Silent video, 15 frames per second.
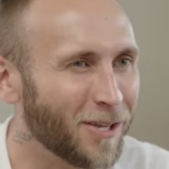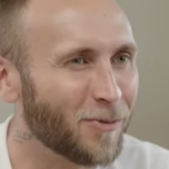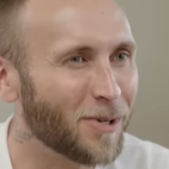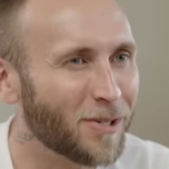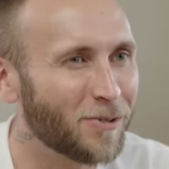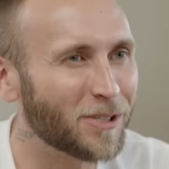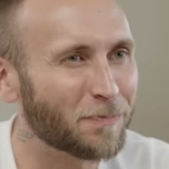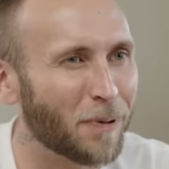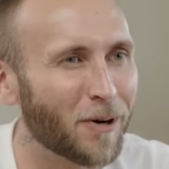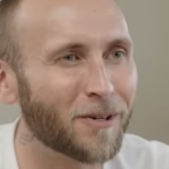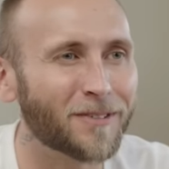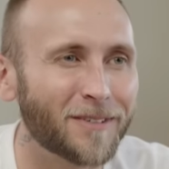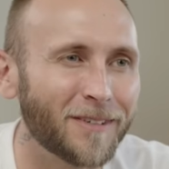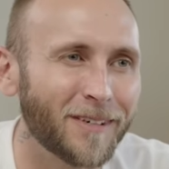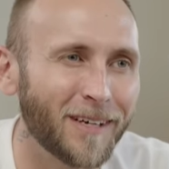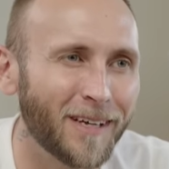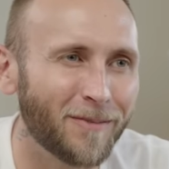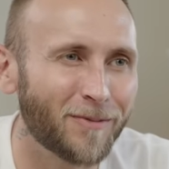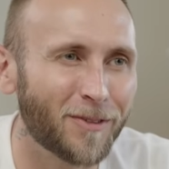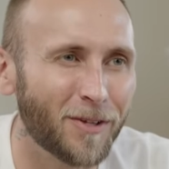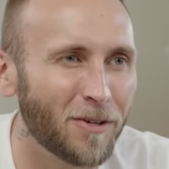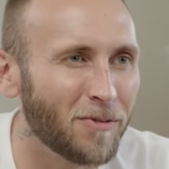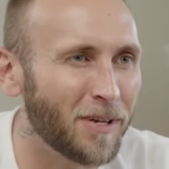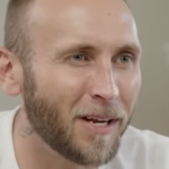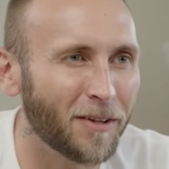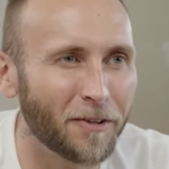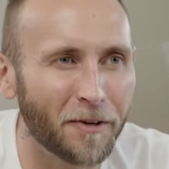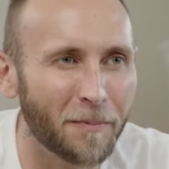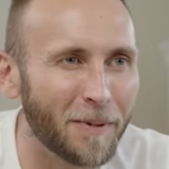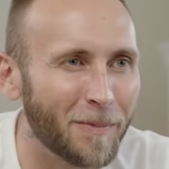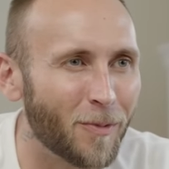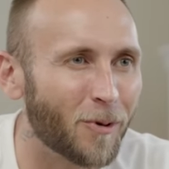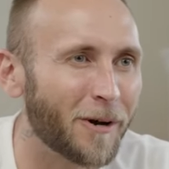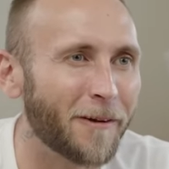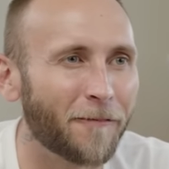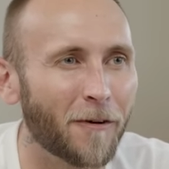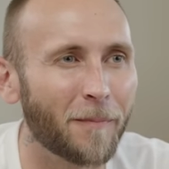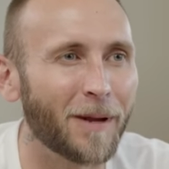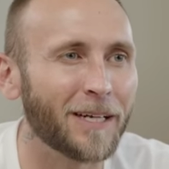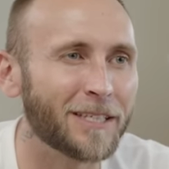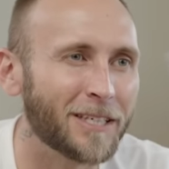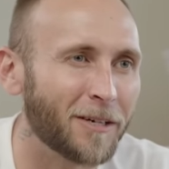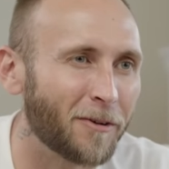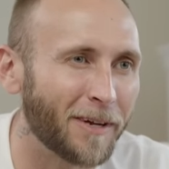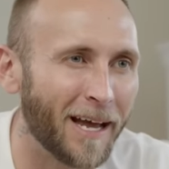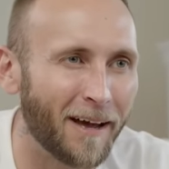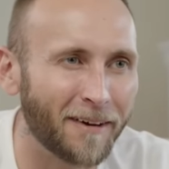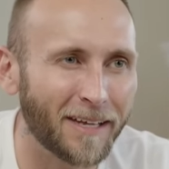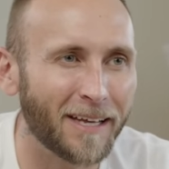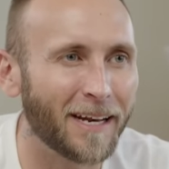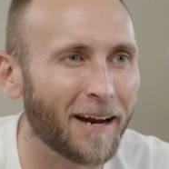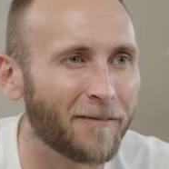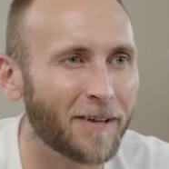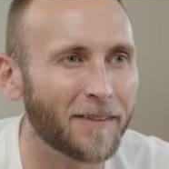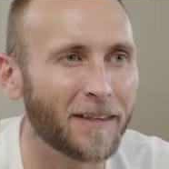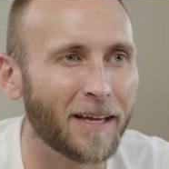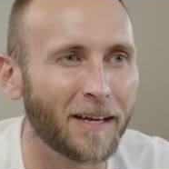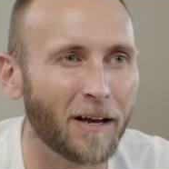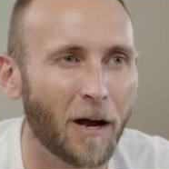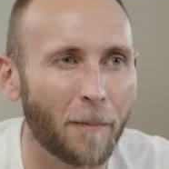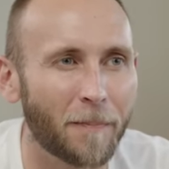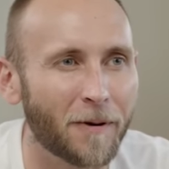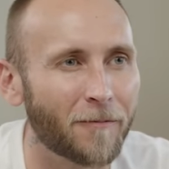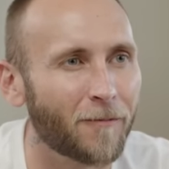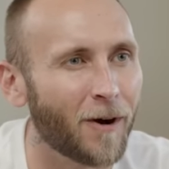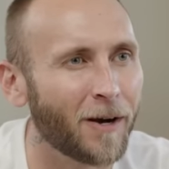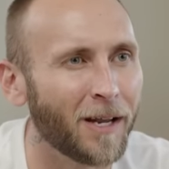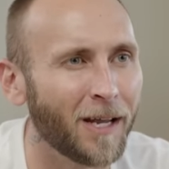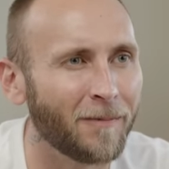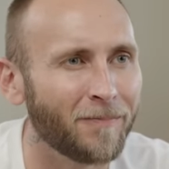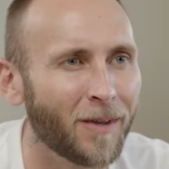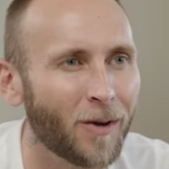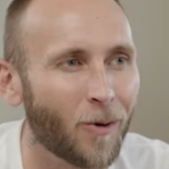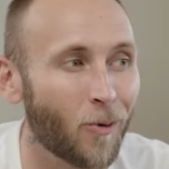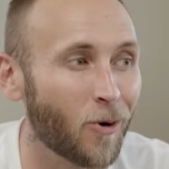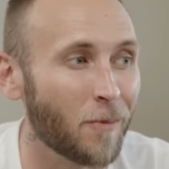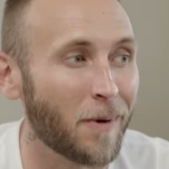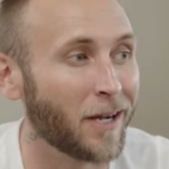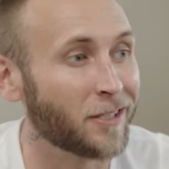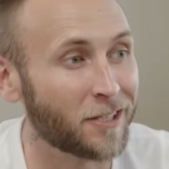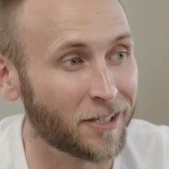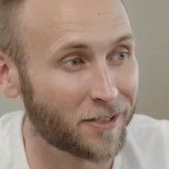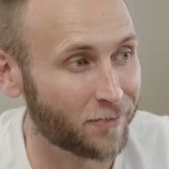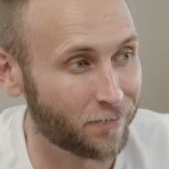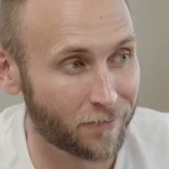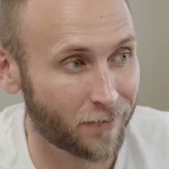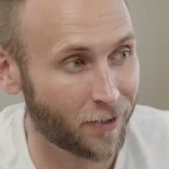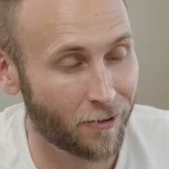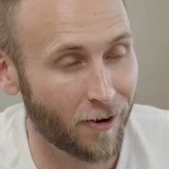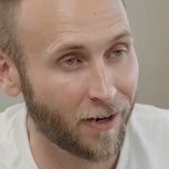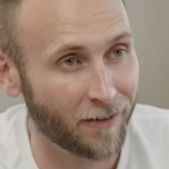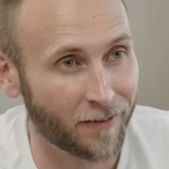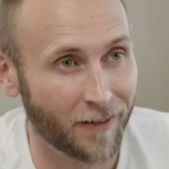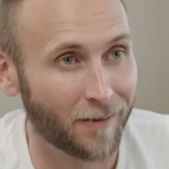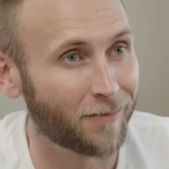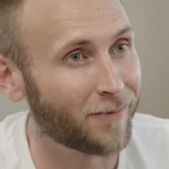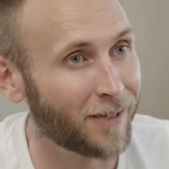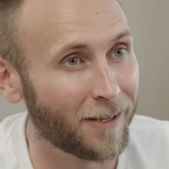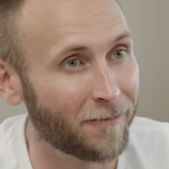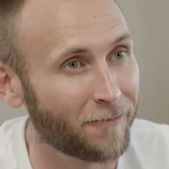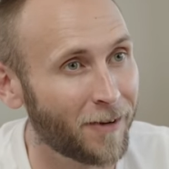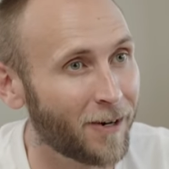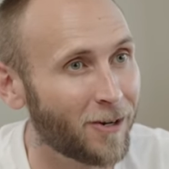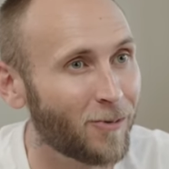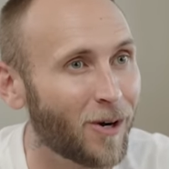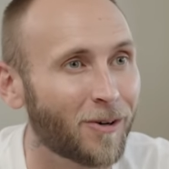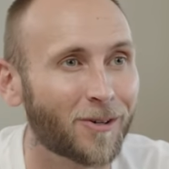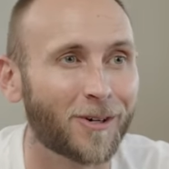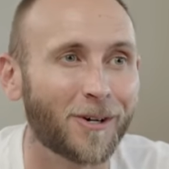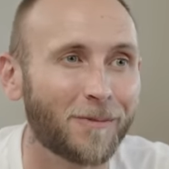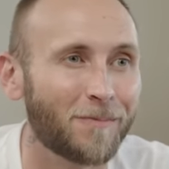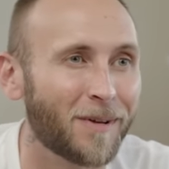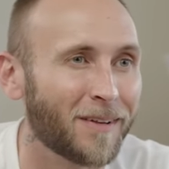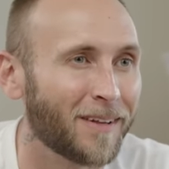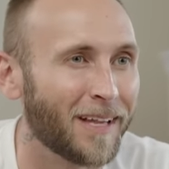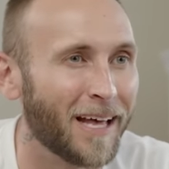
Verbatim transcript: you would use personally? Do you need a little bit more information on how to get everything up and running? Or am I just crazy? It very well could be the